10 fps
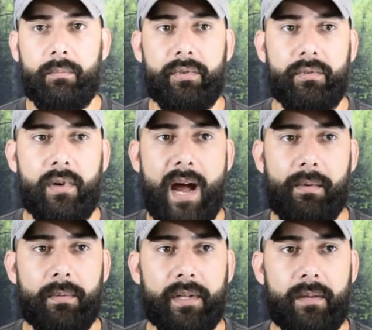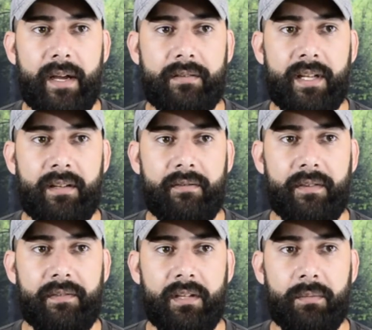probably about 10 to
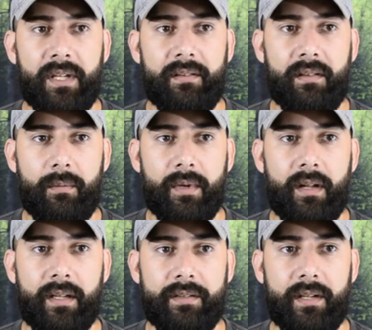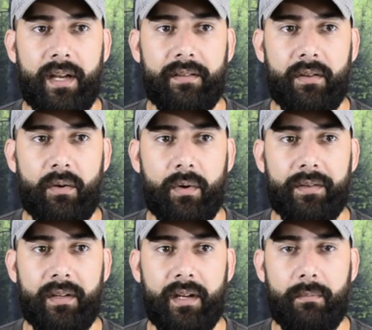15 minutes. I'll let you guys know
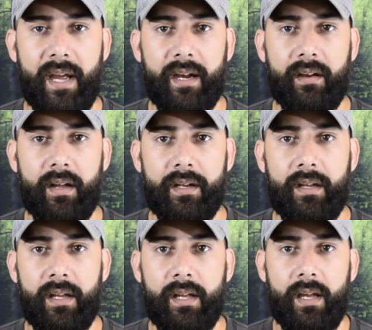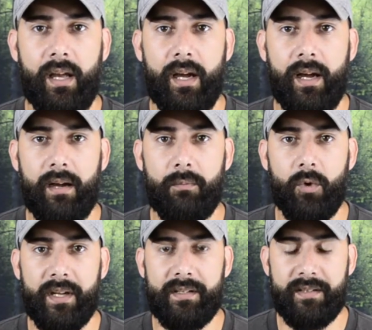once I come back on
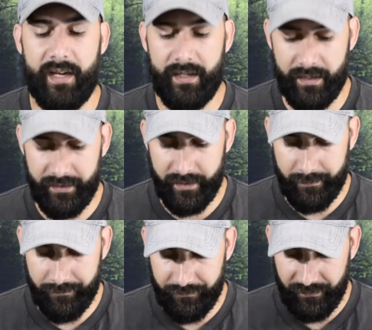what I decided on there.